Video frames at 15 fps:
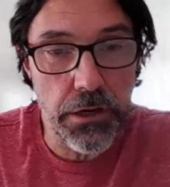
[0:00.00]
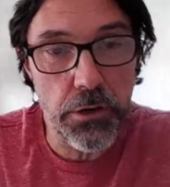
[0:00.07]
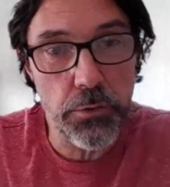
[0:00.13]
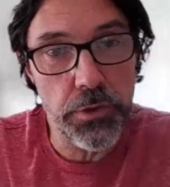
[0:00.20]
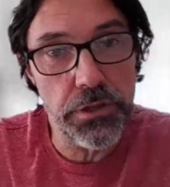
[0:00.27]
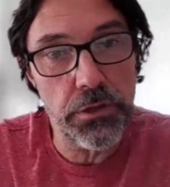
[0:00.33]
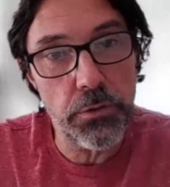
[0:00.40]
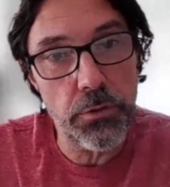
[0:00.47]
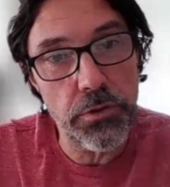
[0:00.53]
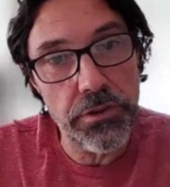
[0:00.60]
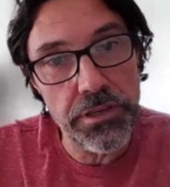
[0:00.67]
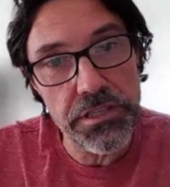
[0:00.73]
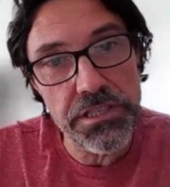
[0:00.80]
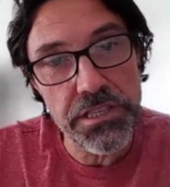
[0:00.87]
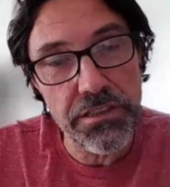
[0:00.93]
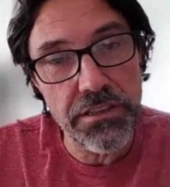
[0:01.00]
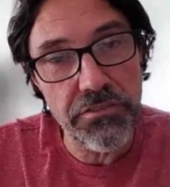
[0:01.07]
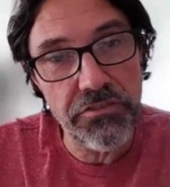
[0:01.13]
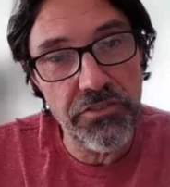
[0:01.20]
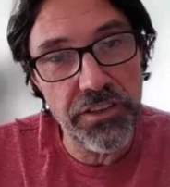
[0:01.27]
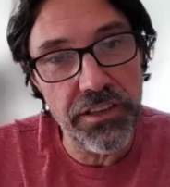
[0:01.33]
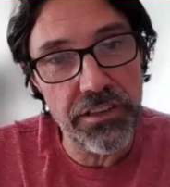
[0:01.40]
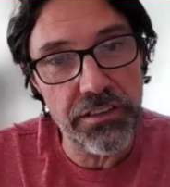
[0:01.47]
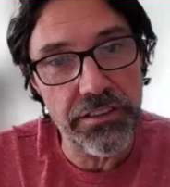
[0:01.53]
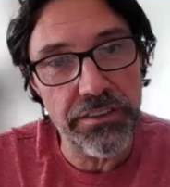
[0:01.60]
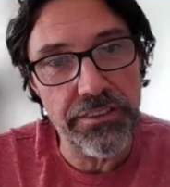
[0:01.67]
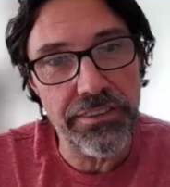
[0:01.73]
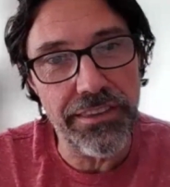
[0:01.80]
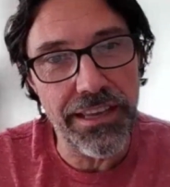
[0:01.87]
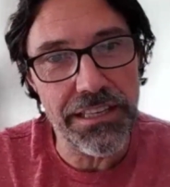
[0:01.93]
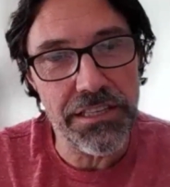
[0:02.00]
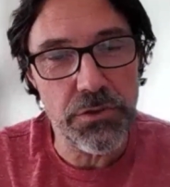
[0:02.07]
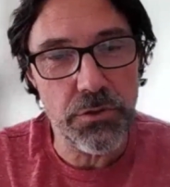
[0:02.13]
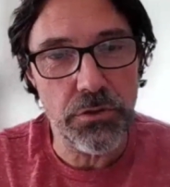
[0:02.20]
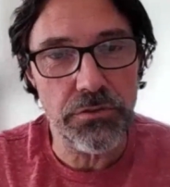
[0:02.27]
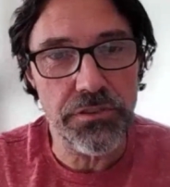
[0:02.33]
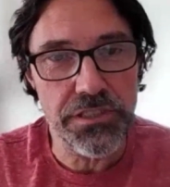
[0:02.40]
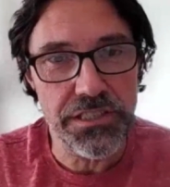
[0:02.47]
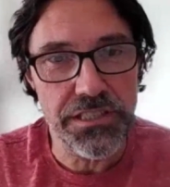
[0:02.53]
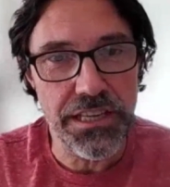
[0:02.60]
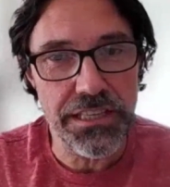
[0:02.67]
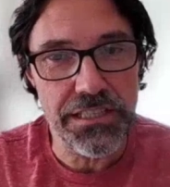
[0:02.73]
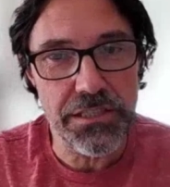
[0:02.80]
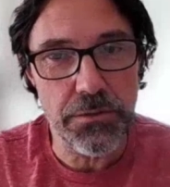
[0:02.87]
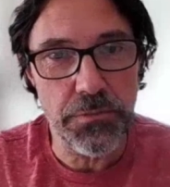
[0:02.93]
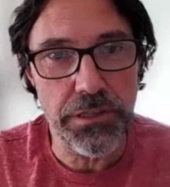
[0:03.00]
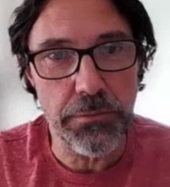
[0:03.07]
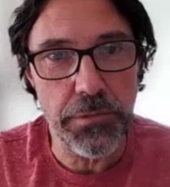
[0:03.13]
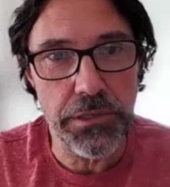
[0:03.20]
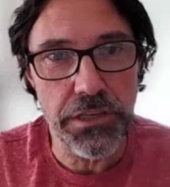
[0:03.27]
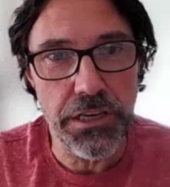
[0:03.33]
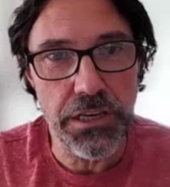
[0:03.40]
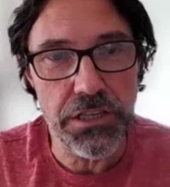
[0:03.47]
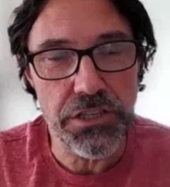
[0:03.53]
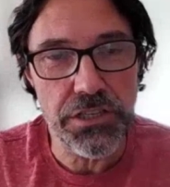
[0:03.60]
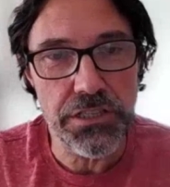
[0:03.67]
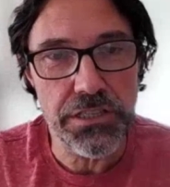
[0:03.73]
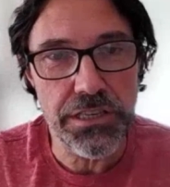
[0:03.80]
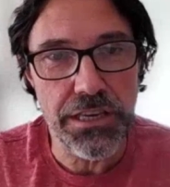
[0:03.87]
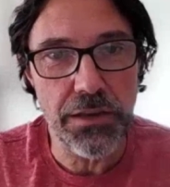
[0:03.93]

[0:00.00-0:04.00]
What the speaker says: Are we doing this in the field? And that sort of sets some limitations.